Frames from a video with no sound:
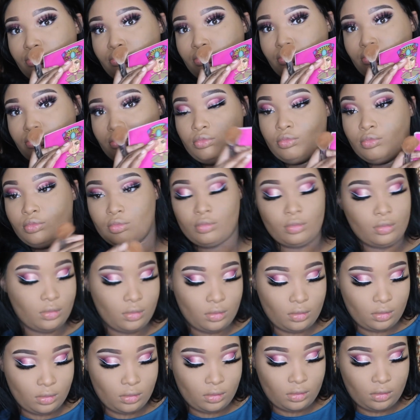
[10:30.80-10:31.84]
in the
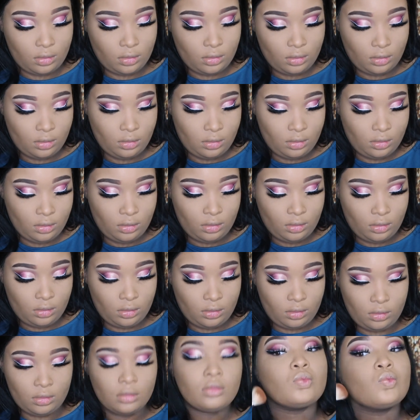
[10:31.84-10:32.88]
shade Banana.
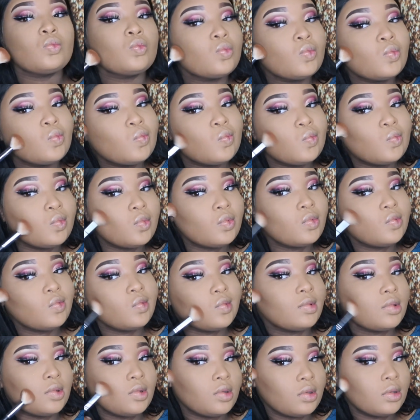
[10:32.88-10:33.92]
And I've been
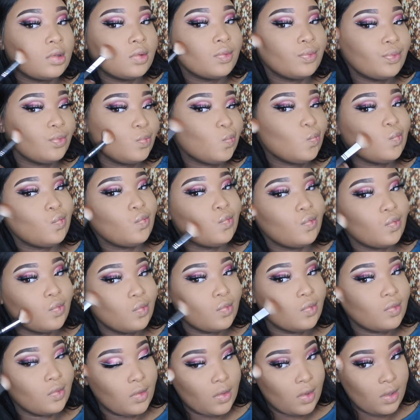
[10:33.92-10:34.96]
seeing everybody use this
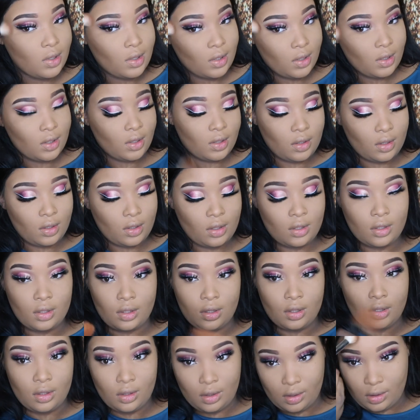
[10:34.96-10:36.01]
brown shade in this
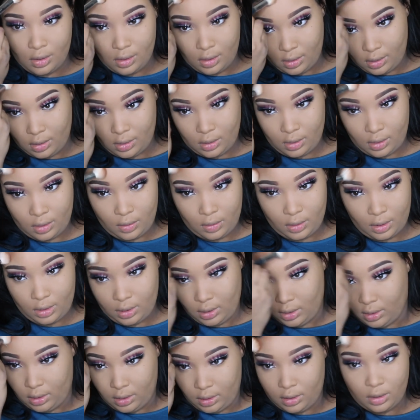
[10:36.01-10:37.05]
Juvia's Place palette.
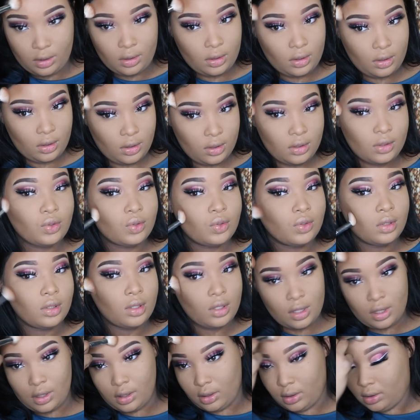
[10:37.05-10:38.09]
So I want to try it out for
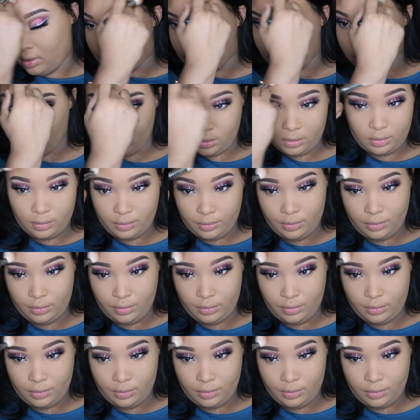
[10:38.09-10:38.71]
myself. And I fell in